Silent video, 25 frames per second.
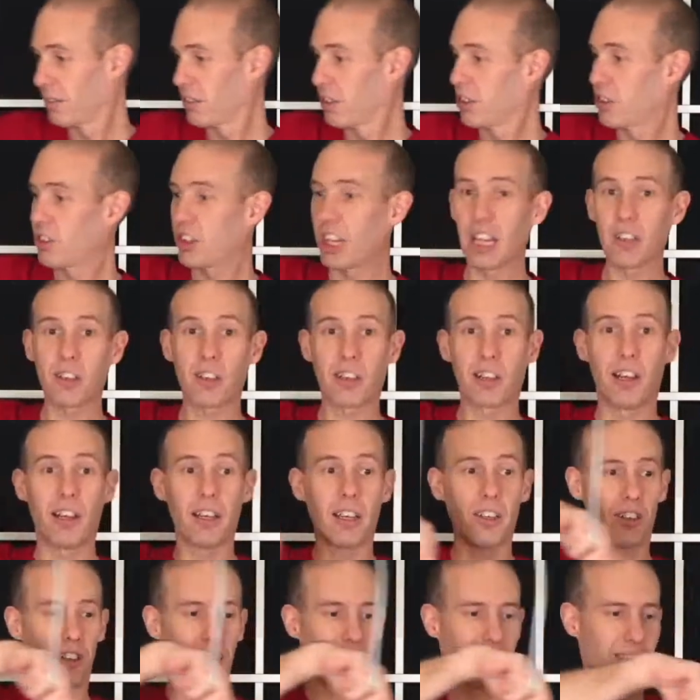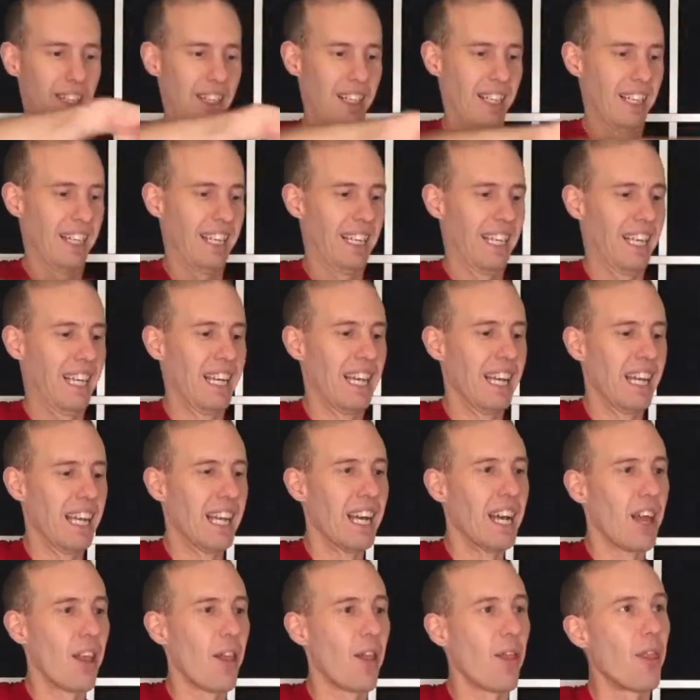desk light.
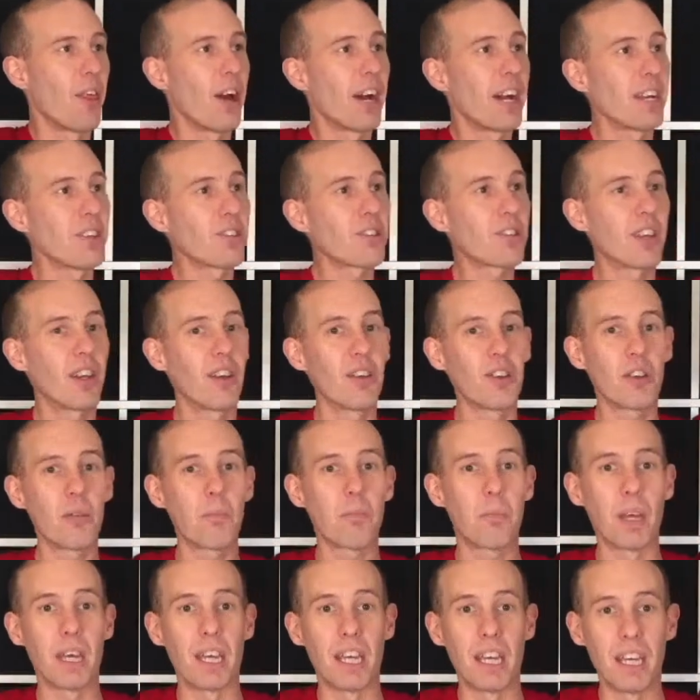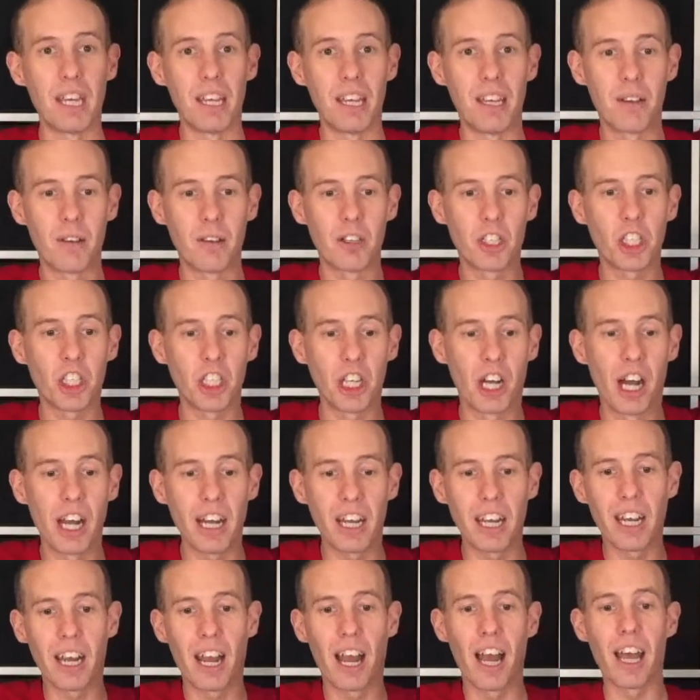That's going to be
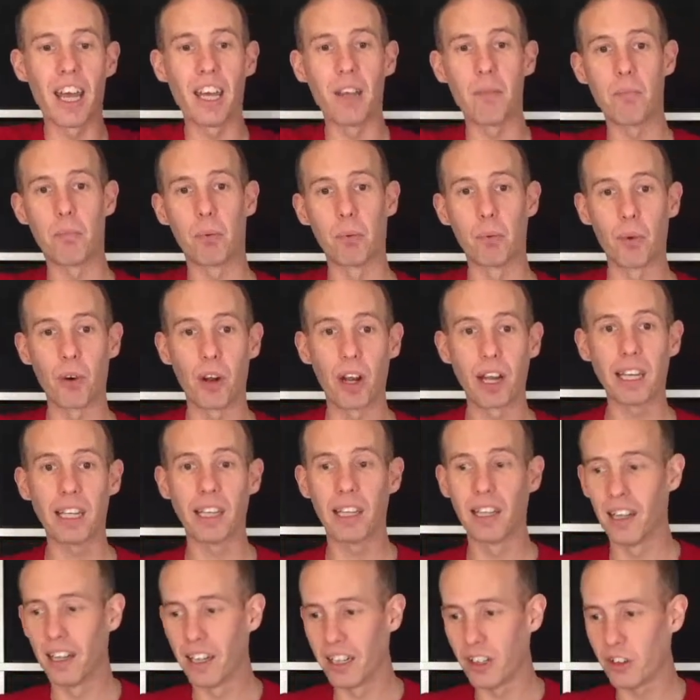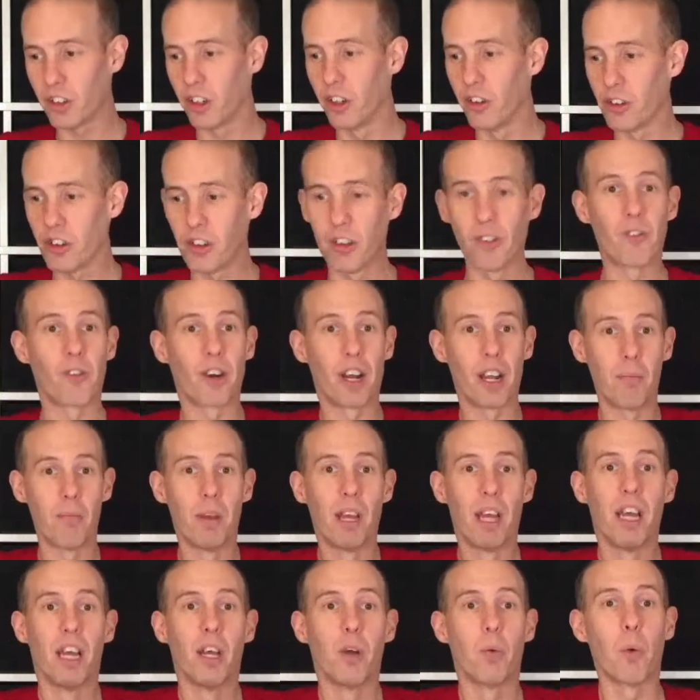shining a bright light onto the frame.
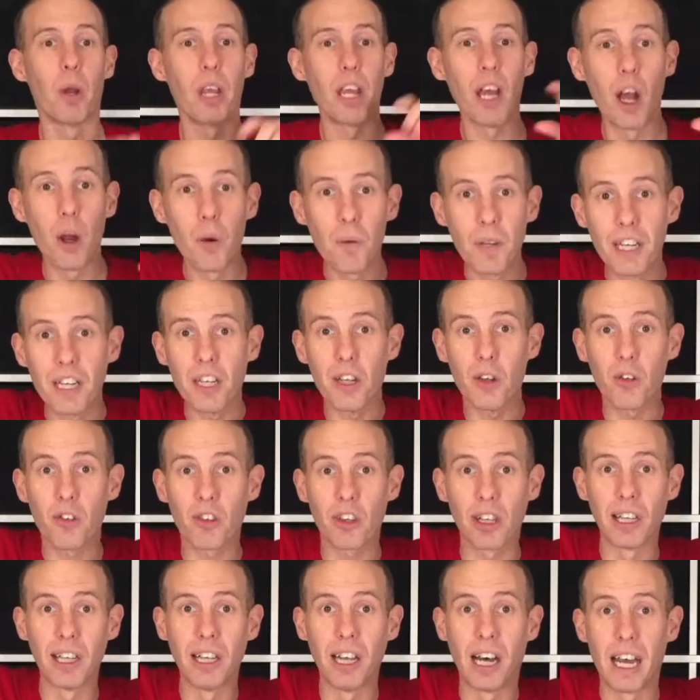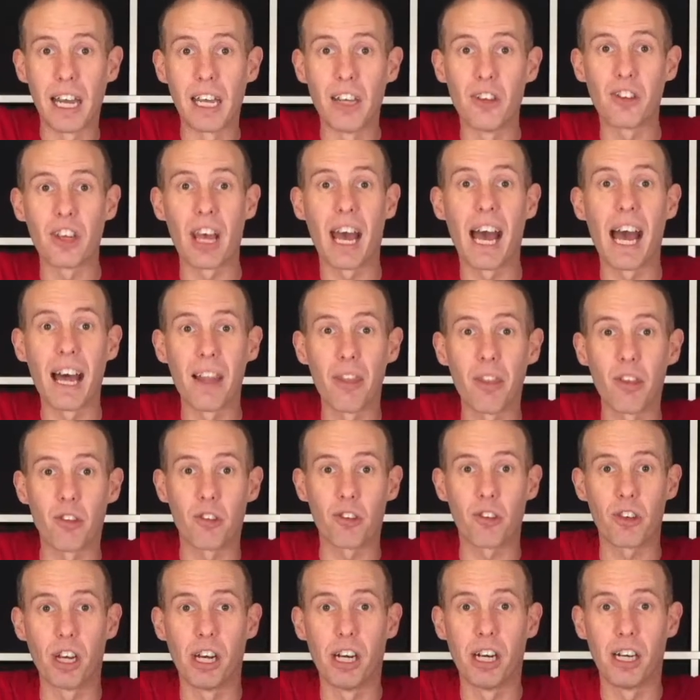We only use the light at the
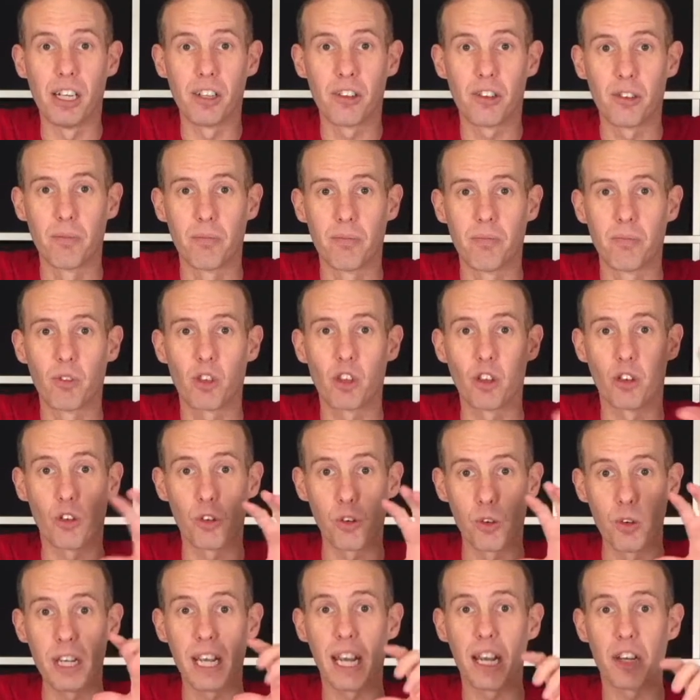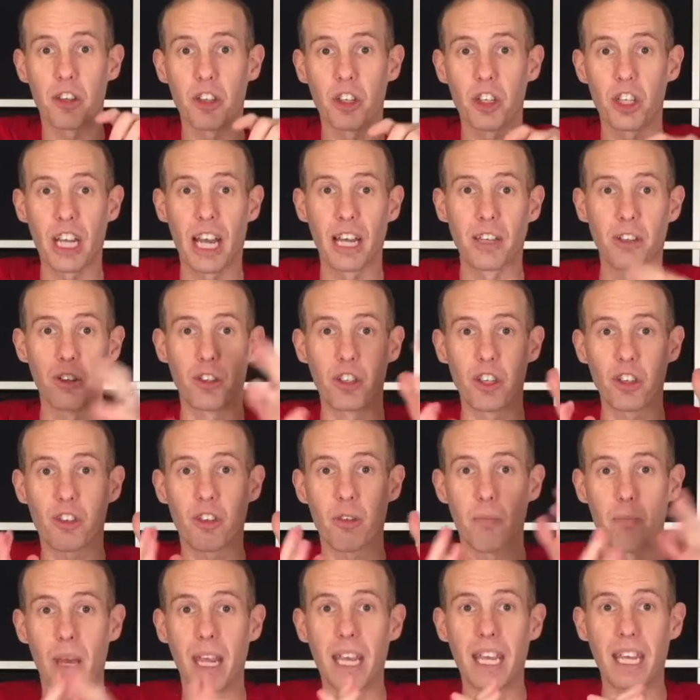start to create a shadow, just to
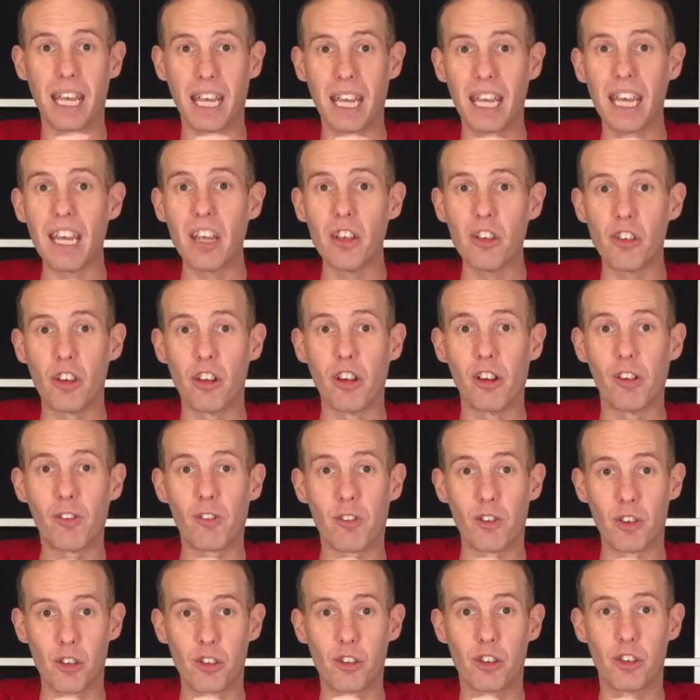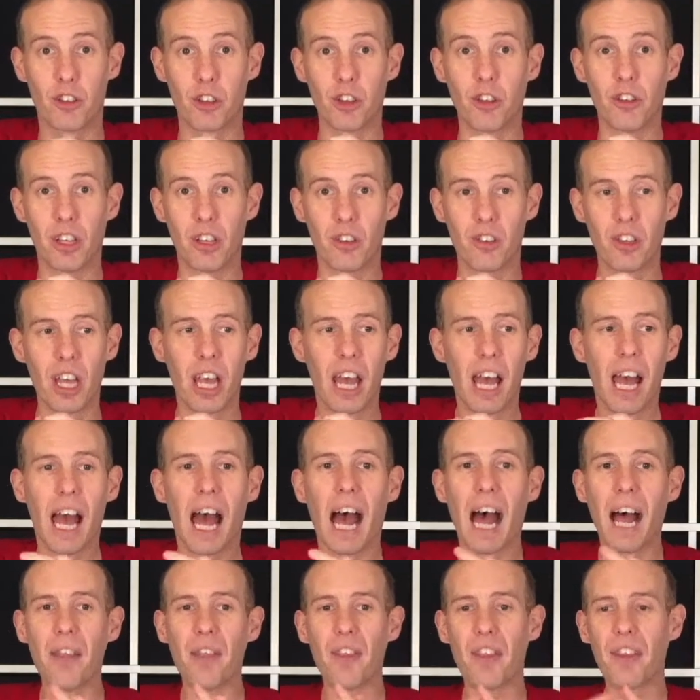make it easier for us to do this.
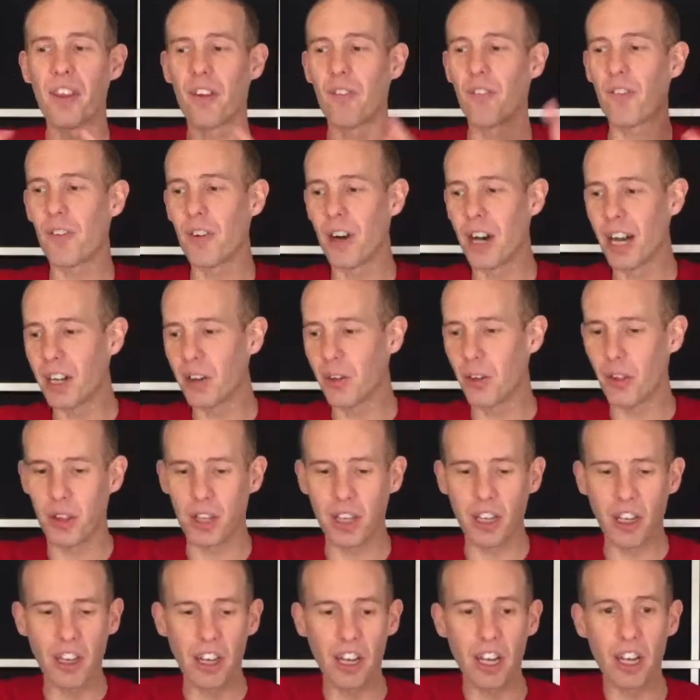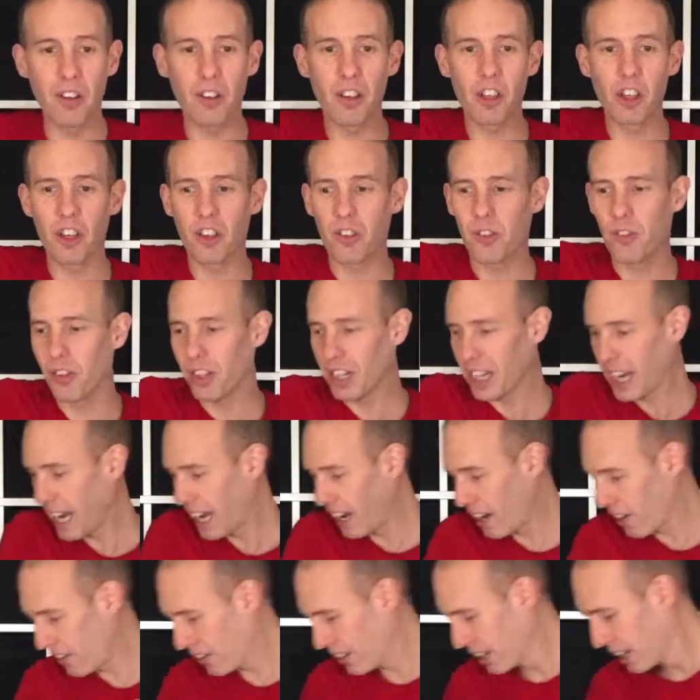And then the final thing you need, just for
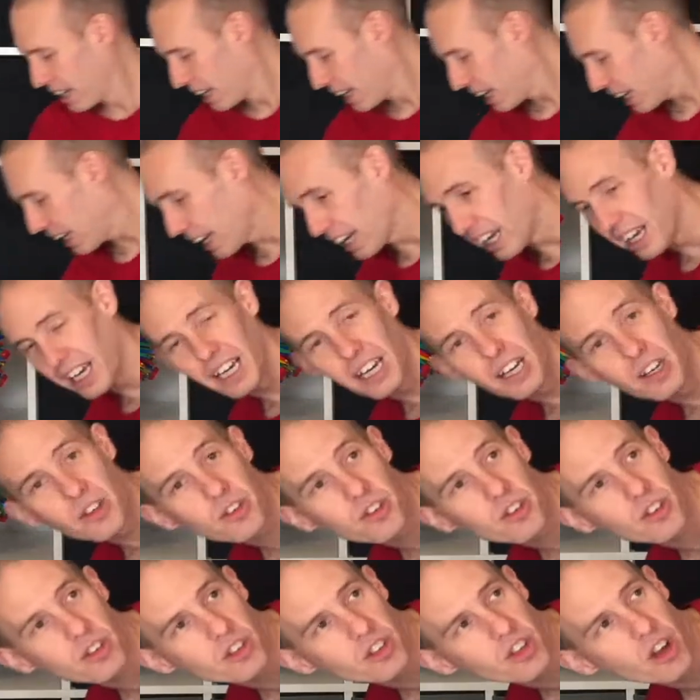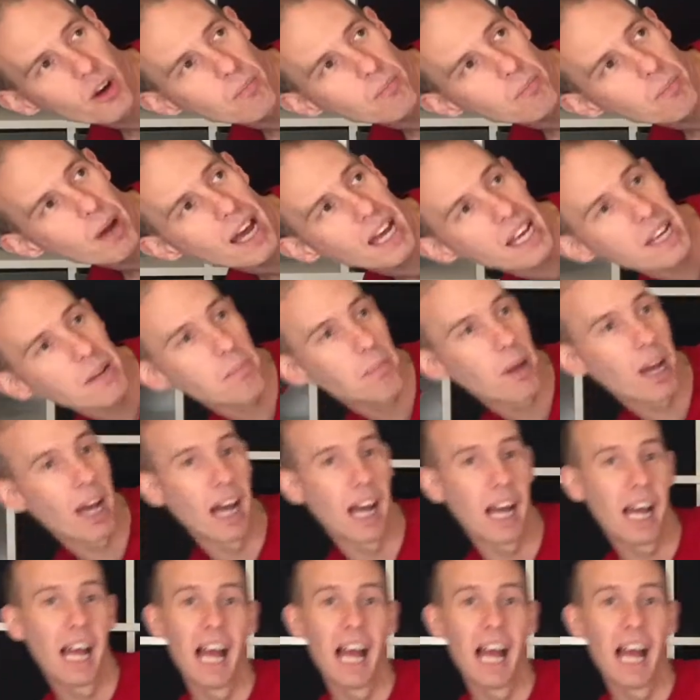now, is some paper